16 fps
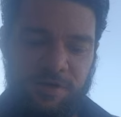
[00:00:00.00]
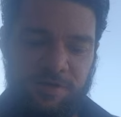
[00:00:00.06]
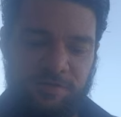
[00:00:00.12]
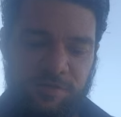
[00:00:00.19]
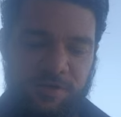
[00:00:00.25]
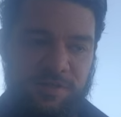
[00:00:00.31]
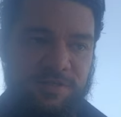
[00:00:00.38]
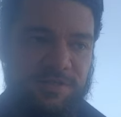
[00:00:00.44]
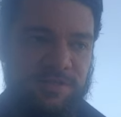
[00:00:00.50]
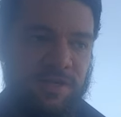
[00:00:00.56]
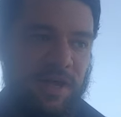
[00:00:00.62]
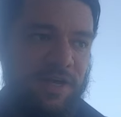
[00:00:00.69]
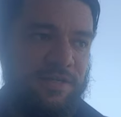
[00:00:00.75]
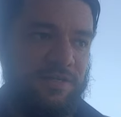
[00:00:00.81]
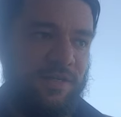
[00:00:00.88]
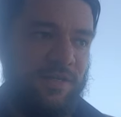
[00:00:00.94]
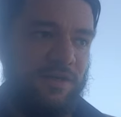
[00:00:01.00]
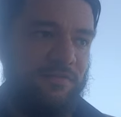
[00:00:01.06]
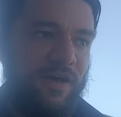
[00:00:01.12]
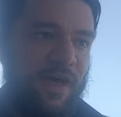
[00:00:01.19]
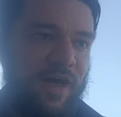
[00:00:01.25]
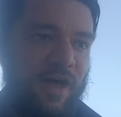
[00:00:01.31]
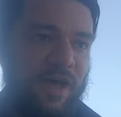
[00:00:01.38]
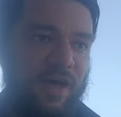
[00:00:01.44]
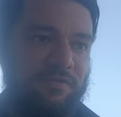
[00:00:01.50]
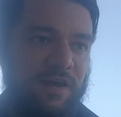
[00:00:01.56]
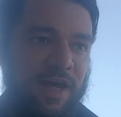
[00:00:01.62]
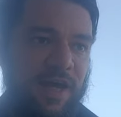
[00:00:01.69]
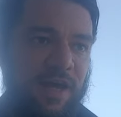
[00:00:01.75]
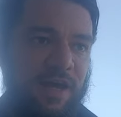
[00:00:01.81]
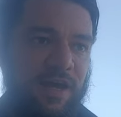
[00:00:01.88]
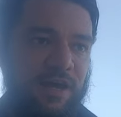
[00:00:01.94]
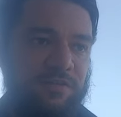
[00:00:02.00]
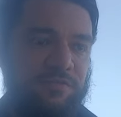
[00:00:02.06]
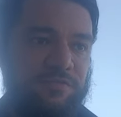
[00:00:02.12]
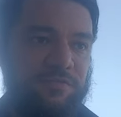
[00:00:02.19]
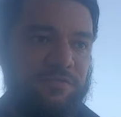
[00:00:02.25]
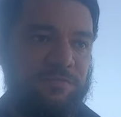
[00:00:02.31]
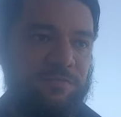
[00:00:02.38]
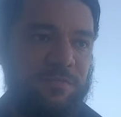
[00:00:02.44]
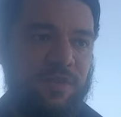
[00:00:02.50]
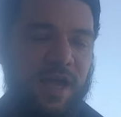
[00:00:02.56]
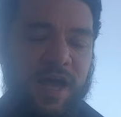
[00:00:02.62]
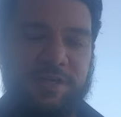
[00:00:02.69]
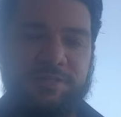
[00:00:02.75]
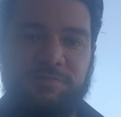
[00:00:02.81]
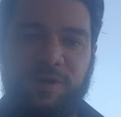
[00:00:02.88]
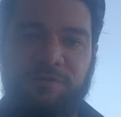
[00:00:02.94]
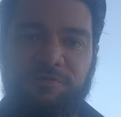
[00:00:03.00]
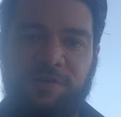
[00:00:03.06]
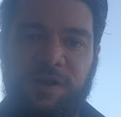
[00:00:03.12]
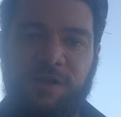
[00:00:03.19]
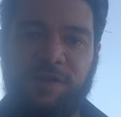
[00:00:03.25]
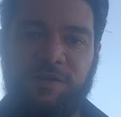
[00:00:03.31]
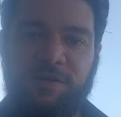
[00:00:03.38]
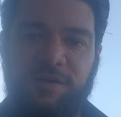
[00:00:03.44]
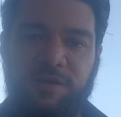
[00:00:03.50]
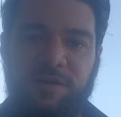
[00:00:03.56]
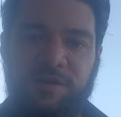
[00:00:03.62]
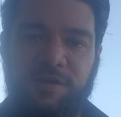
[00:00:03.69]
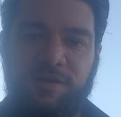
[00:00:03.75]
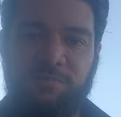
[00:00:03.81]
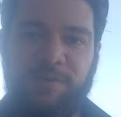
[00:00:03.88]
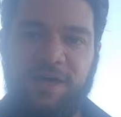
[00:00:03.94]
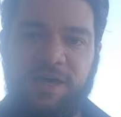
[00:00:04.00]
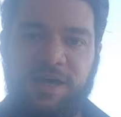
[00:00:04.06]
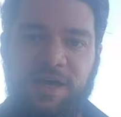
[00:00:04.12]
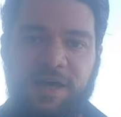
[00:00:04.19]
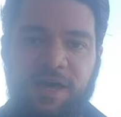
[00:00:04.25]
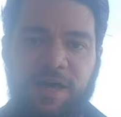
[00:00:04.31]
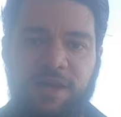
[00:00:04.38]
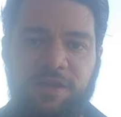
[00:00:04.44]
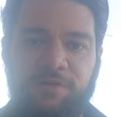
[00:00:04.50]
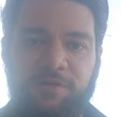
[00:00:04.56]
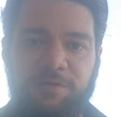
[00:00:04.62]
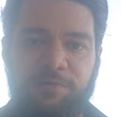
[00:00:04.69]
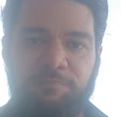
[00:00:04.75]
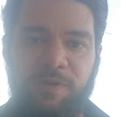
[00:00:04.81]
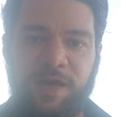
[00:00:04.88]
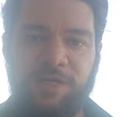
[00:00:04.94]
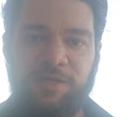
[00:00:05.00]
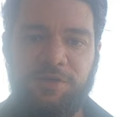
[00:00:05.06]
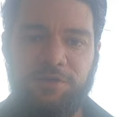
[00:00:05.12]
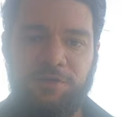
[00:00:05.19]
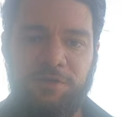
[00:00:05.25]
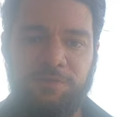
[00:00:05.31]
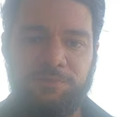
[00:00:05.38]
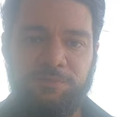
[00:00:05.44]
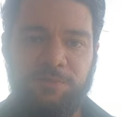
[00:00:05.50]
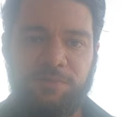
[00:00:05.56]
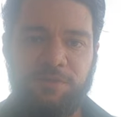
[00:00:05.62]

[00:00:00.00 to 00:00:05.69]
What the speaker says: So this is an idea I've had. I've asked my friend Michael, or Michael,